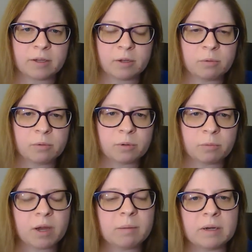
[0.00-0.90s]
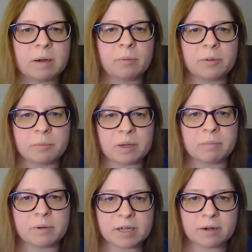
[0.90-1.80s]
you would wipe it up with a
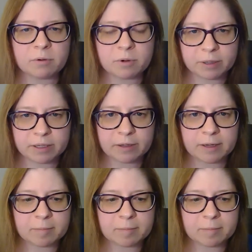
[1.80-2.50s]
paper towel quickly,